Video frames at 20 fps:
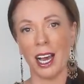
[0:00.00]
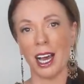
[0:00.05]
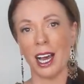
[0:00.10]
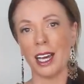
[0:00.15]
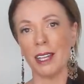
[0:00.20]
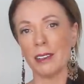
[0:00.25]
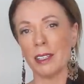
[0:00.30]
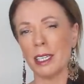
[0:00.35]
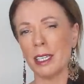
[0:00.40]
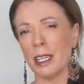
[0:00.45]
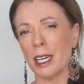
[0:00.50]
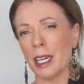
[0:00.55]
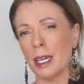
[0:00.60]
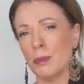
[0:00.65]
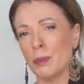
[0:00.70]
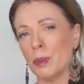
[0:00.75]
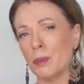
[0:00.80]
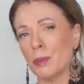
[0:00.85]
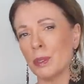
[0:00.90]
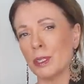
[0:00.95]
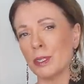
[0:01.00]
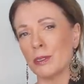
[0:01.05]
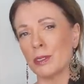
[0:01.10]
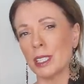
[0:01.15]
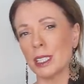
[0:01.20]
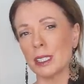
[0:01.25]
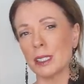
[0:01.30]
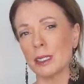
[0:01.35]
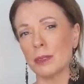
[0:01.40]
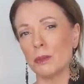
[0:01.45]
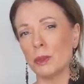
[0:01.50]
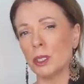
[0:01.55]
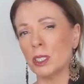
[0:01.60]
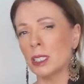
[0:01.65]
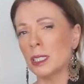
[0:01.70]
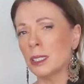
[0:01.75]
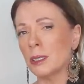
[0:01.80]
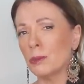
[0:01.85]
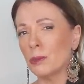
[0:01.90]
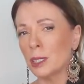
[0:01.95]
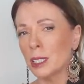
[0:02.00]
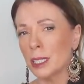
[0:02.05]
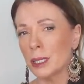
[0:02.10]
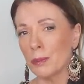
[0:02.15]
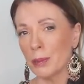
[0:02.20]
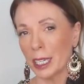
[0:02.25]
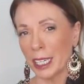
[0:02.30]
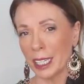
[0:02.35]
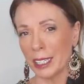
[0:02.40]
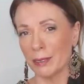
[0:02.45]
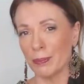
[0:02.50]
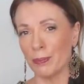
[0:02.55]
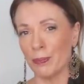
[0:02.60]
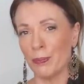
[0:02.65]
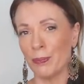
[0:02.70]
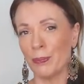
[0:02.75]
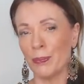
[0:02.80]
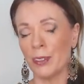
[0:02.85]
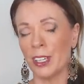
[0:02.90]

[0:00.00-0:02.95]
Are they capable of this and what does it really mean?